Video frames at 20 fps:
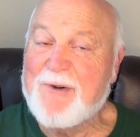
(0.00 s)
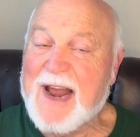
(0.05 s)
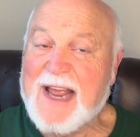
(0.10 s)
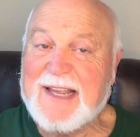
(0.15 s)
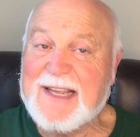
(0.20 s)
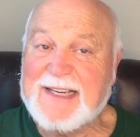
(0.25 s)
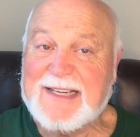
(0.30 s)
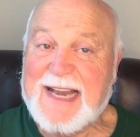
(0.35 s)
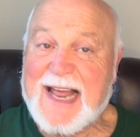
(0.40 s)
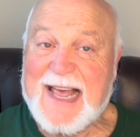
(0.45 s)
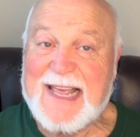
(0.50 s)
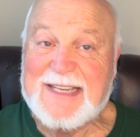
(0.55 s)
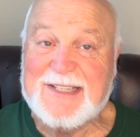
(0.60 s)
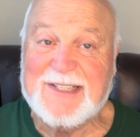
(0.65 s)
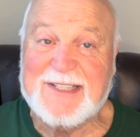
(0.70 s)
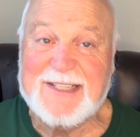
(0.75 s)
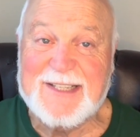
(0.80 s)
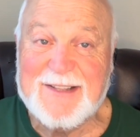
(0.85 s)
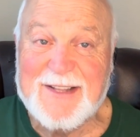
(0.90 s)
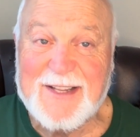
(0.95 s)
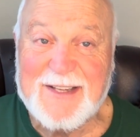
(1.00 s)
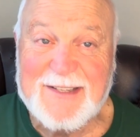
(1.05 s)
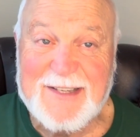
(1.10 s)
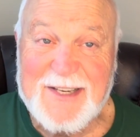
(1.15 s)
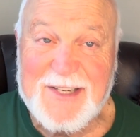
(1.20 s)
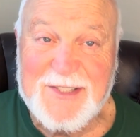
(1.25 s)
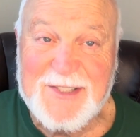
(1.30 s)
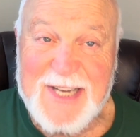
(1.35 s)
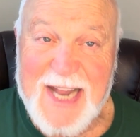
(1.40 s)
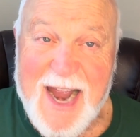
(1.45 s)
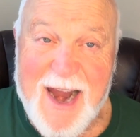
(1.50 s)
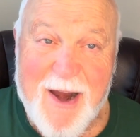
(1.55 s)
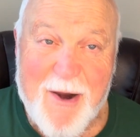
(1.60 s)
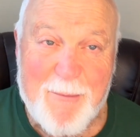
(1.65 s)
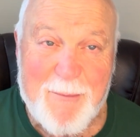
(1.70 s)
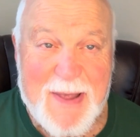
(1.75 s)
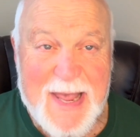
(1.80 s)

recognizing the desire